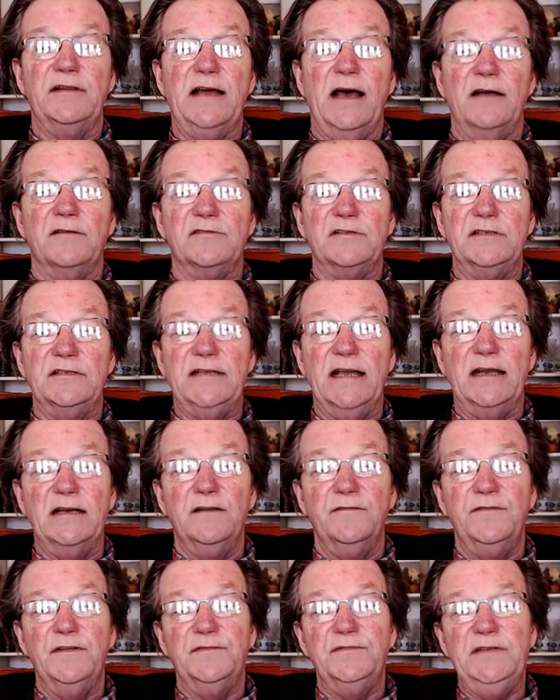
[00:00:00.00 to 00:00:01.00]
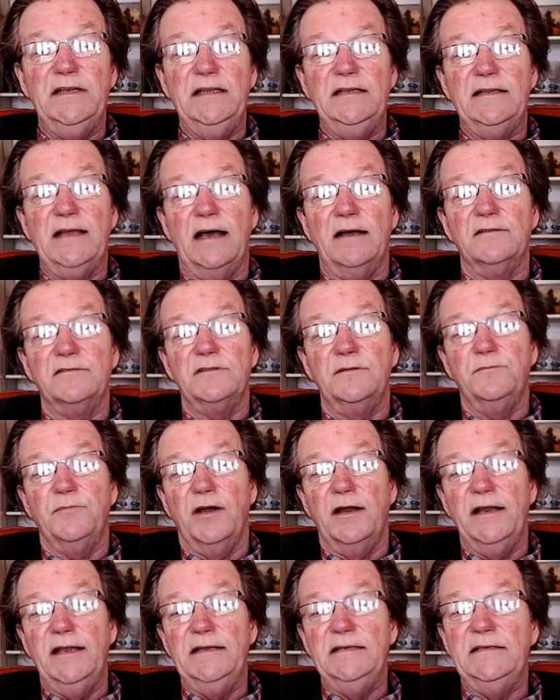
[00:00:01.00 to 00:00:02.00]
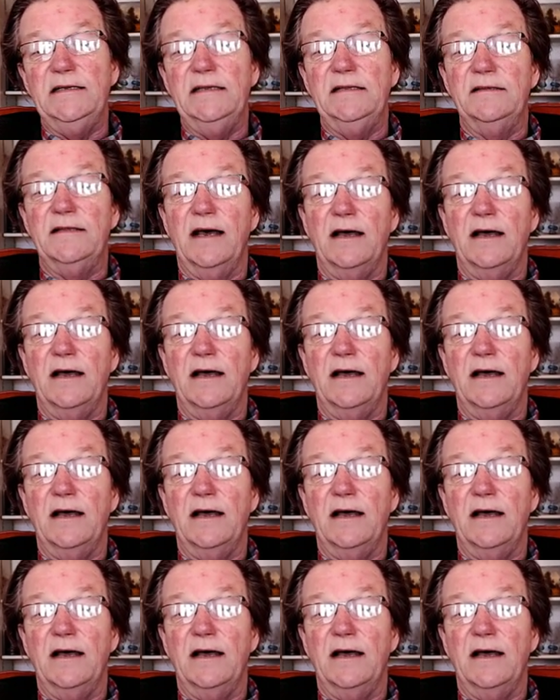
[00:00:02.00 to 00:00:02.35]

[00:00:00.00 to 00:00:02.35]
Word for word: $10,000 to $15,000 brought $18,000.